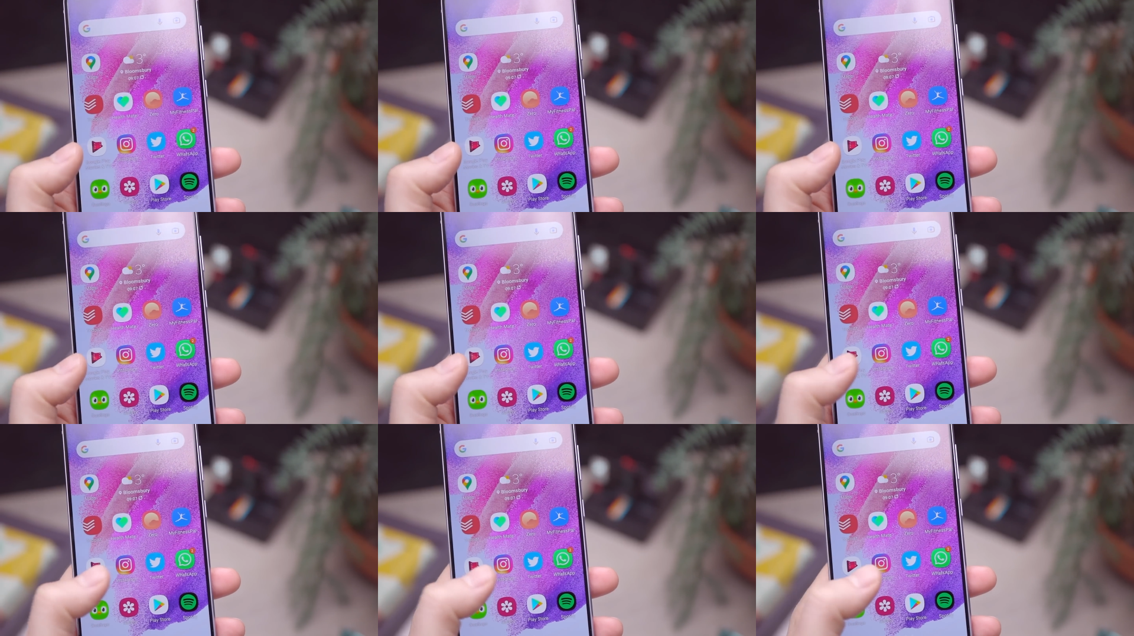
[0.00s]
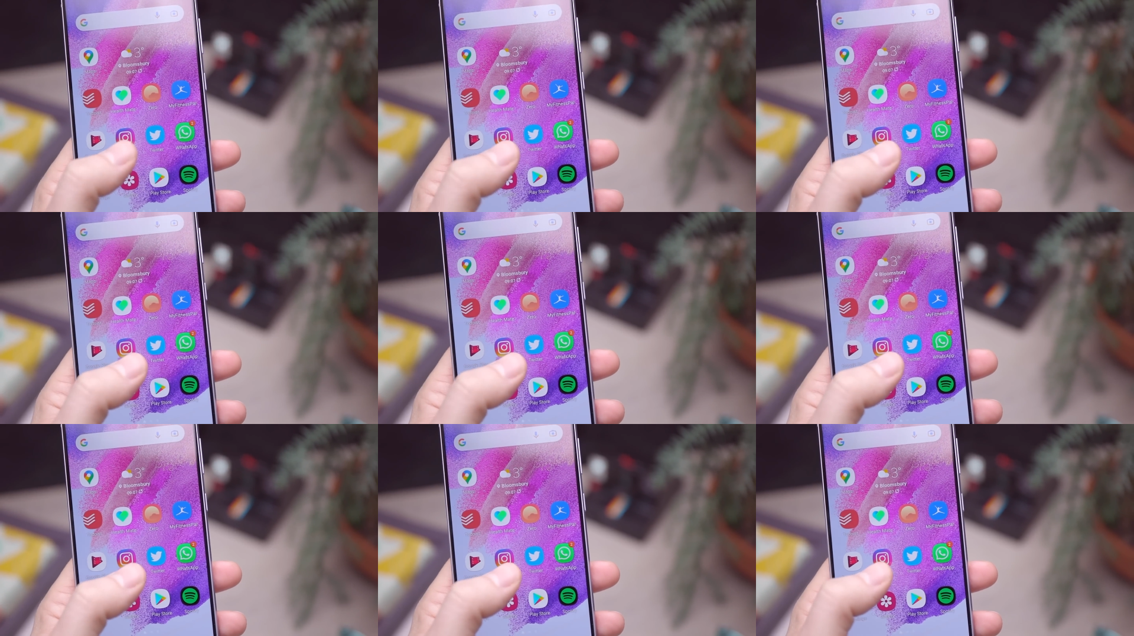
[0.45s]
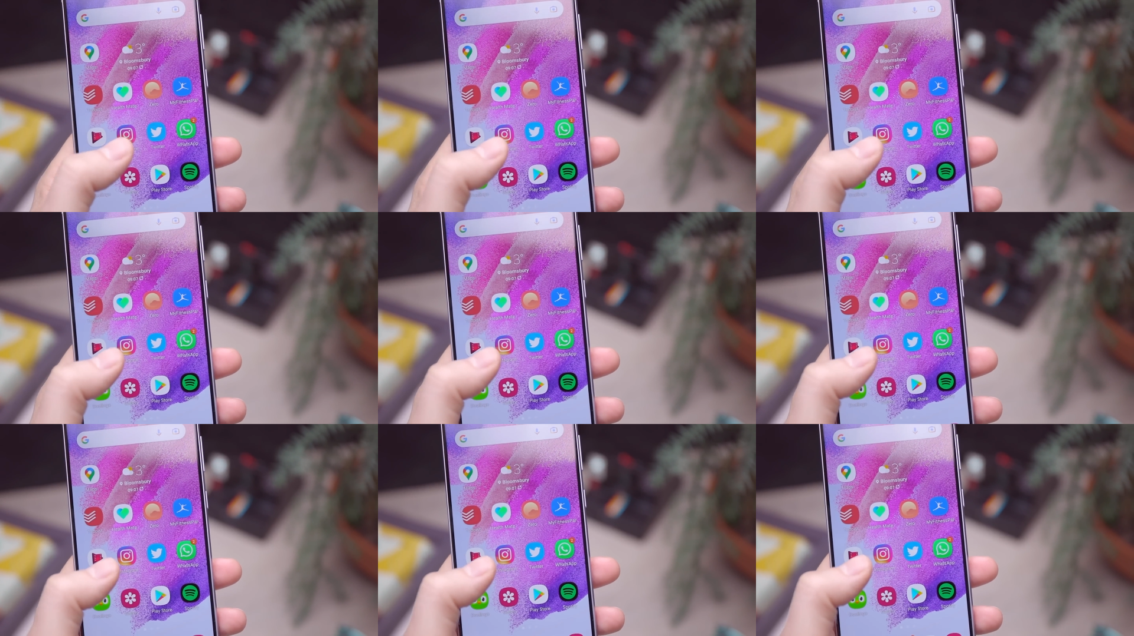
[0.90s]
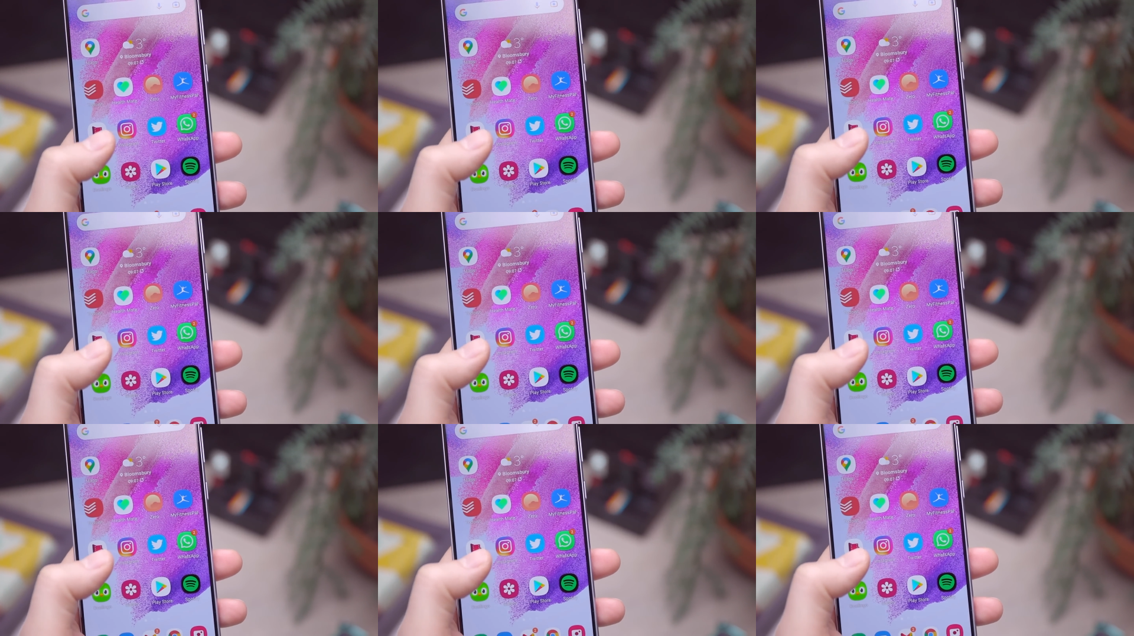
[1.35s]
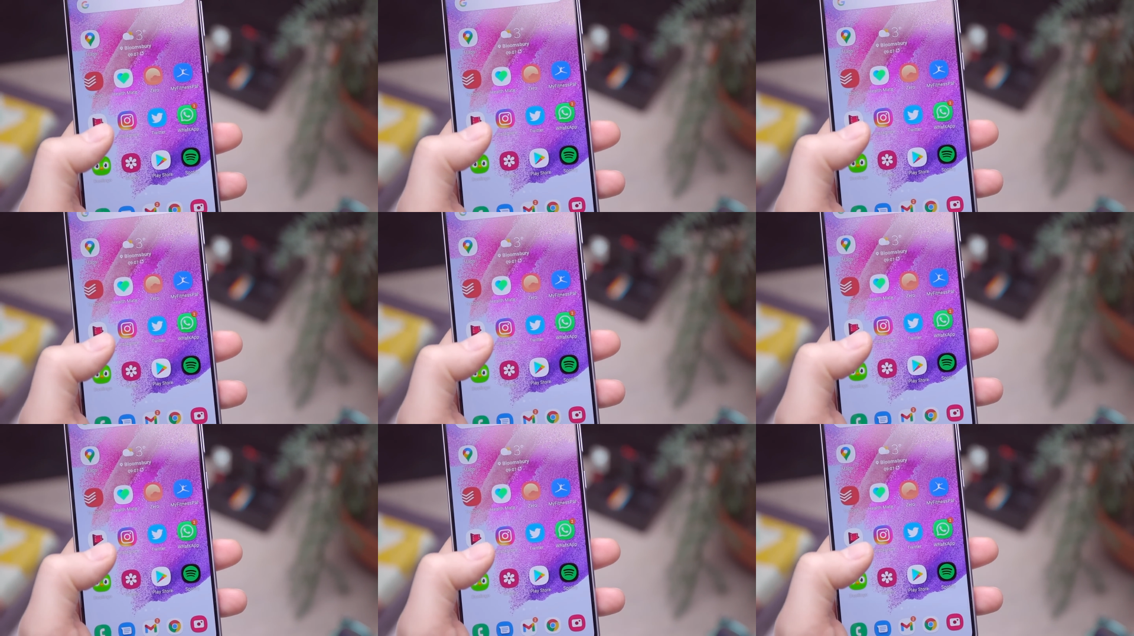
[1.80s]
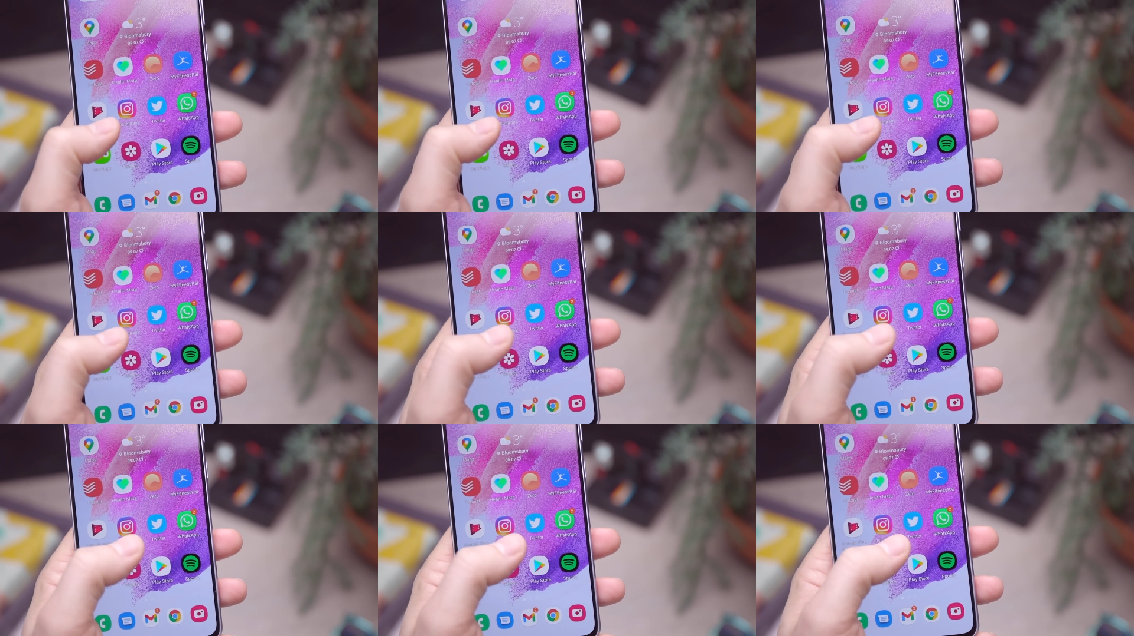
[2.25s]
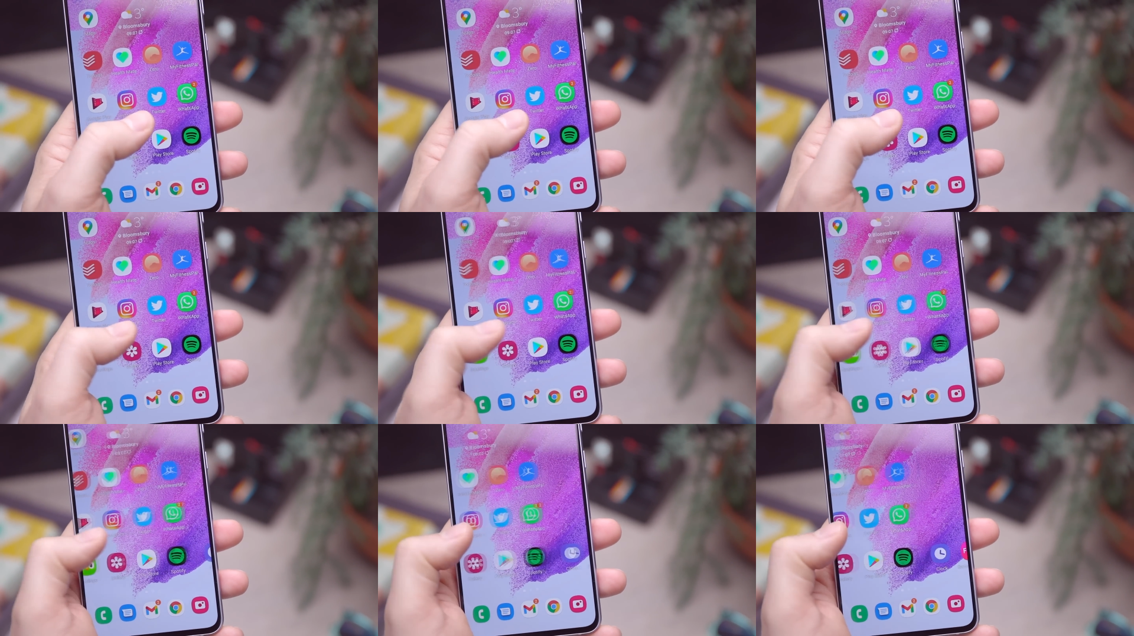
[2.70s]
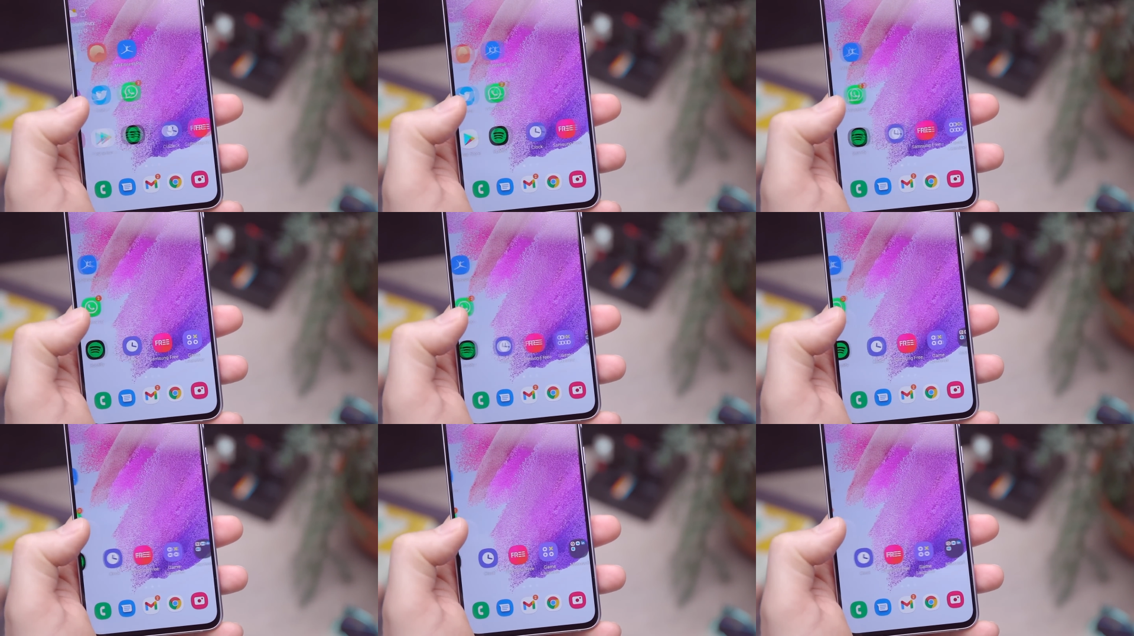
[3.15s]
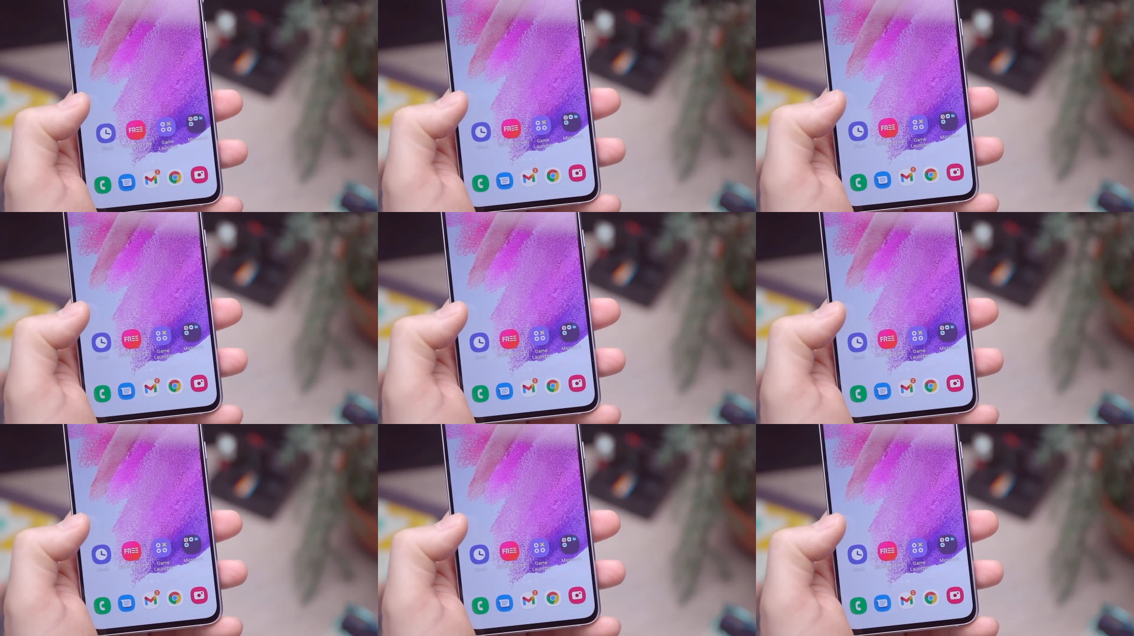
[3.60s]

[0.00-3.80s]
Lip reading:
[unreadable: no face in view]